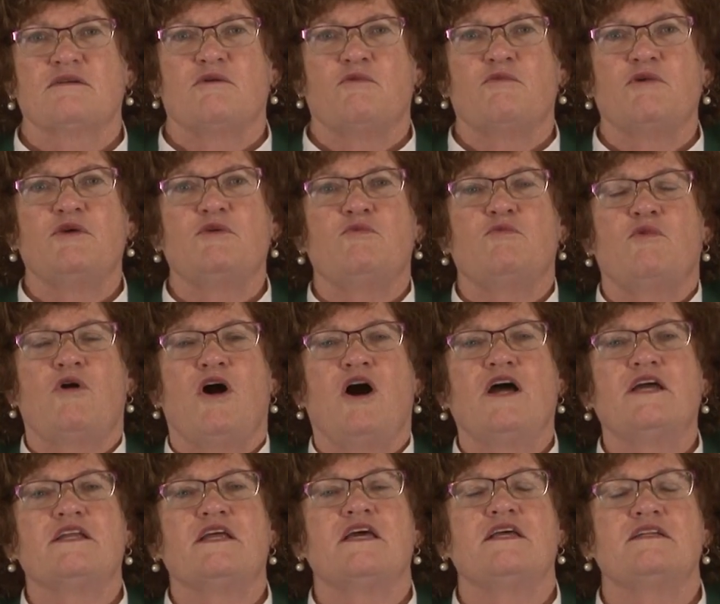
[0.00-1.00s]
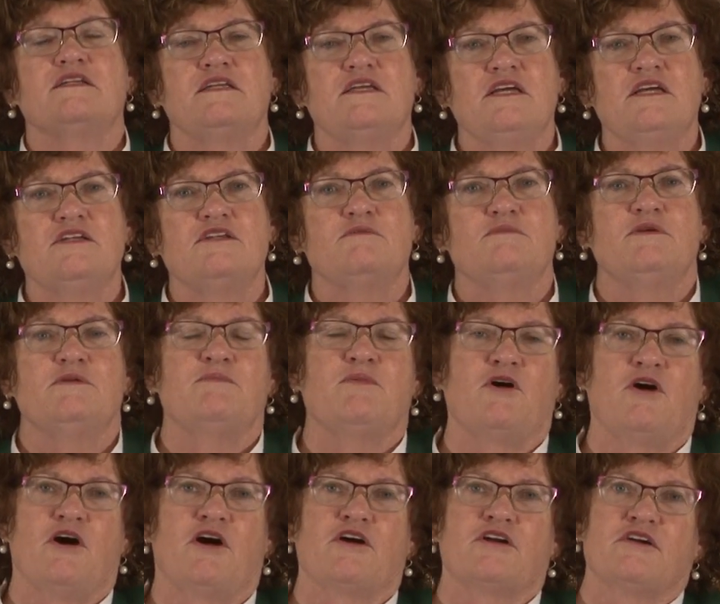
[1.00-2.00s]
We want and need to be
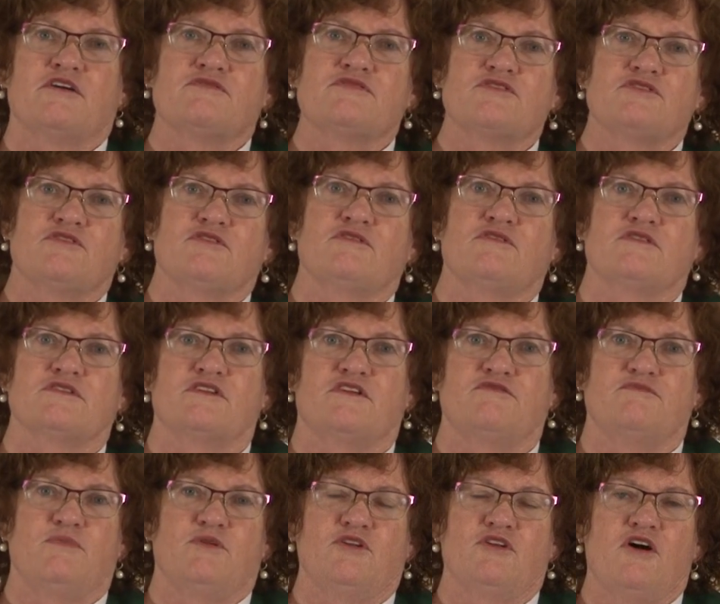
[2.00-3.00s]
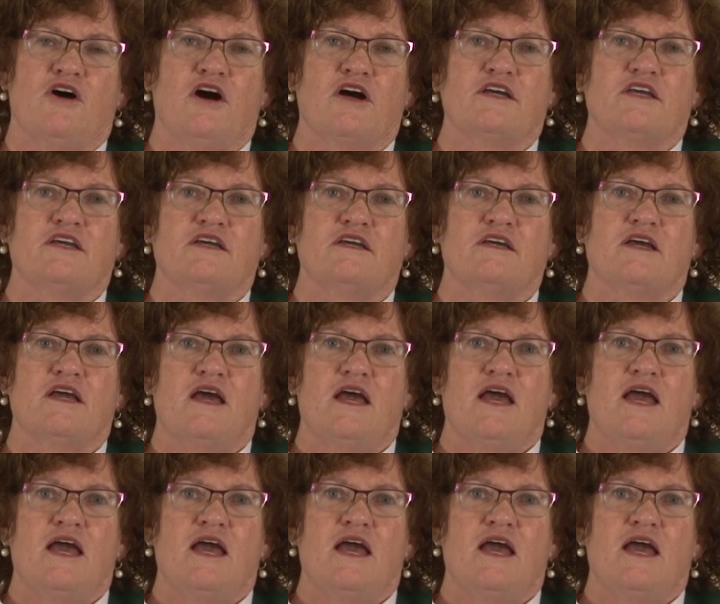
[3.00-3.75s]
part of circles of belonging,